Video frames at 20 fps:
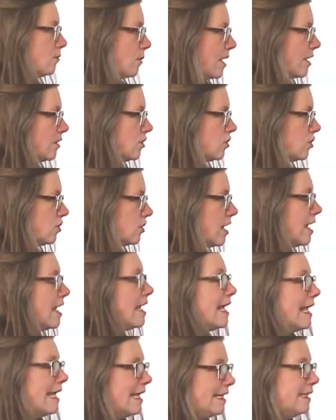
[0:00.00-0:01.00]
switch,
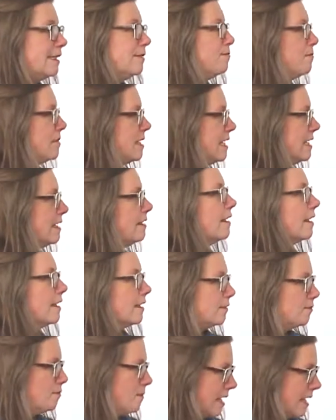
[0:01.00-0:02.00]
it is me that
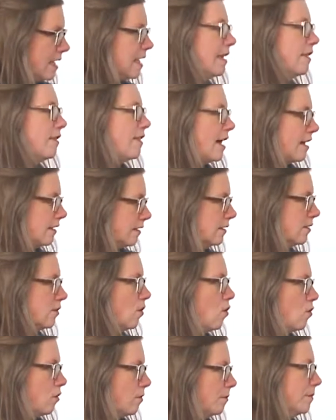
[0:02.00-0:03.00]
is making that
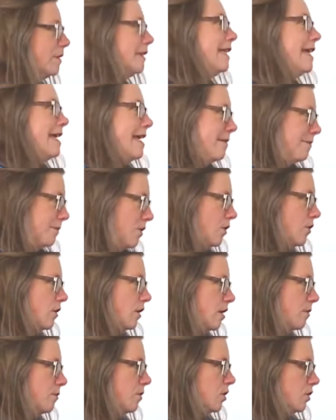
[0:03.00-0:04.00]
song play on
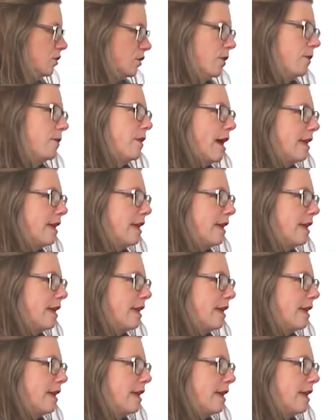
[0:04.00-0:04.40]
the computer.